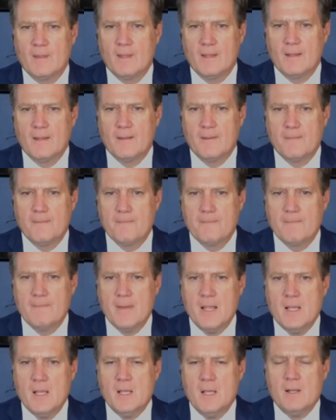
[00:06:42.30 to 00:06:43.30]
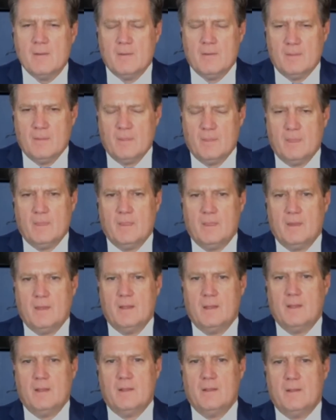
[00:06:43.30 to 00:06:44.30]

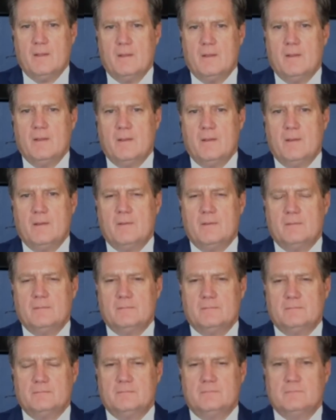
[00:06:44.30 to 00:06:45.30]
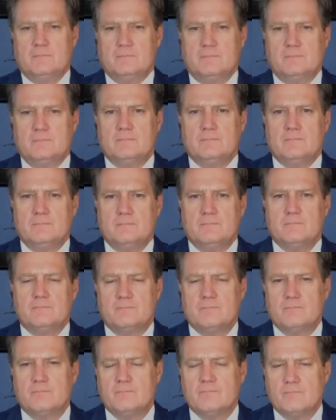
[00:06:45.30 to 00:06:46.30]

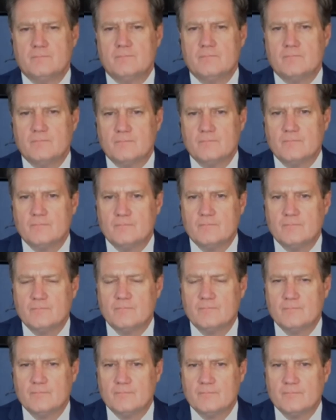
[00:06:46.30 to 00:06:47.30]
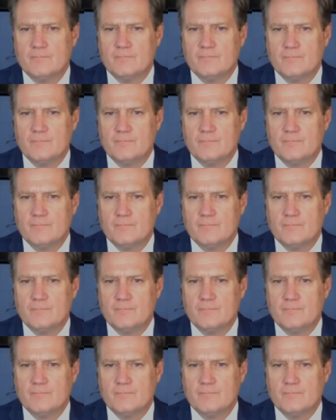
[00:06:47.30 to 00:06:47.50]
[no speech]